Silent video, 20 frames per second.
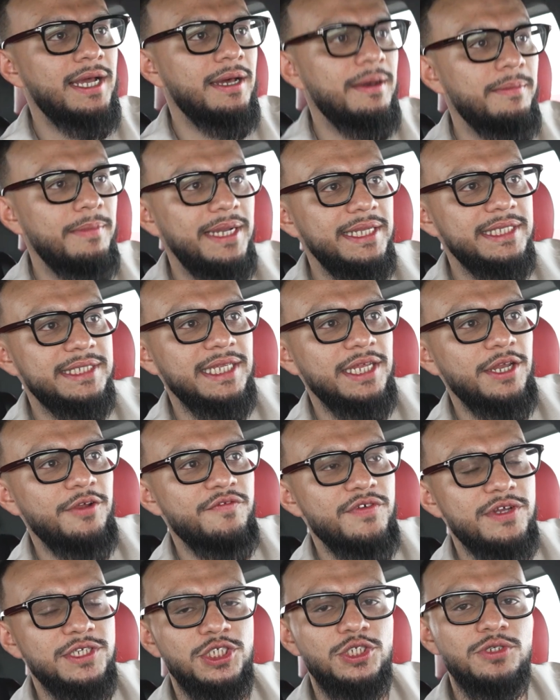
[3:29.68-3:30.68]
But instead
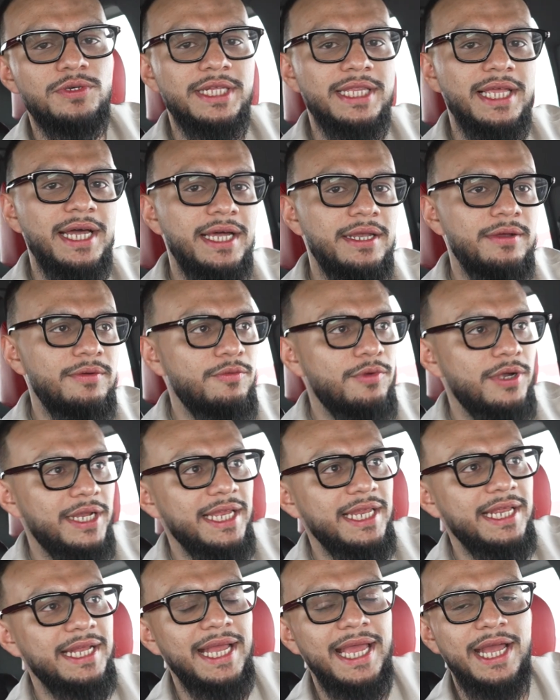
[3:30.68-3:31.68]
of us doing that, we're
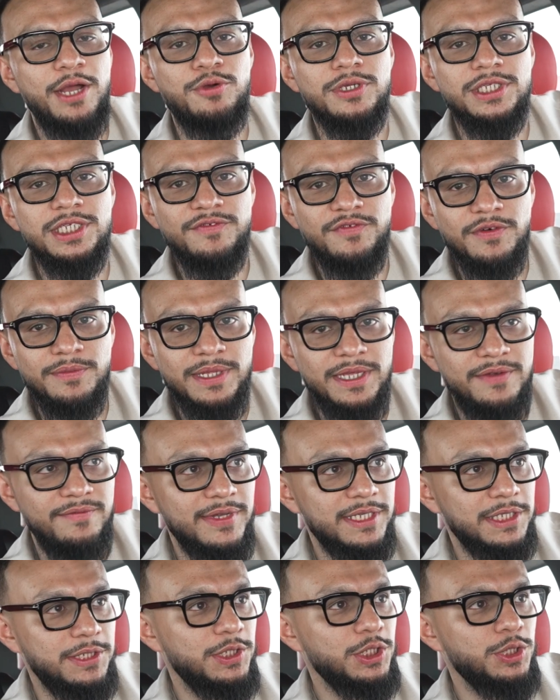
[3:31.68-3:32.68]
getting equity from the
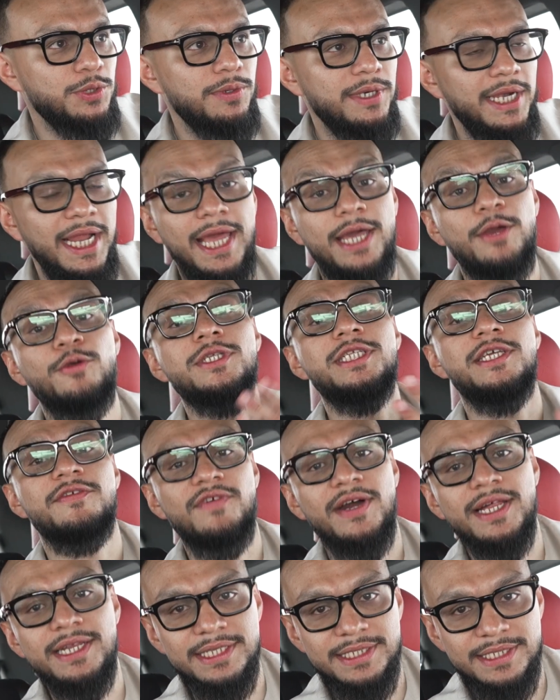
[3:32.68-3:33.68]
investors. So we're equity
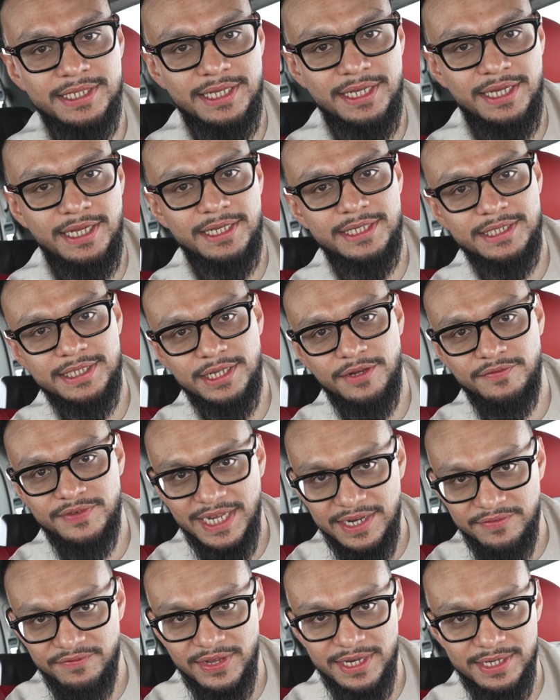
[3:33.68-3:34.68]
financing it instead of
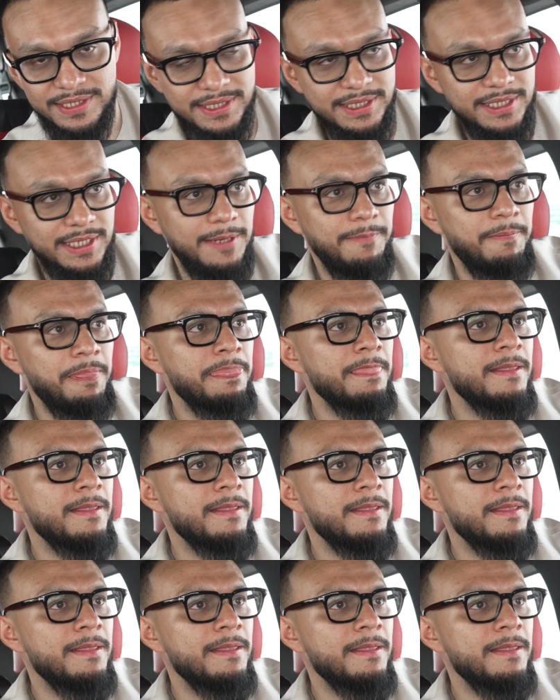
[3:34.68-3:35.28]
debt financing it.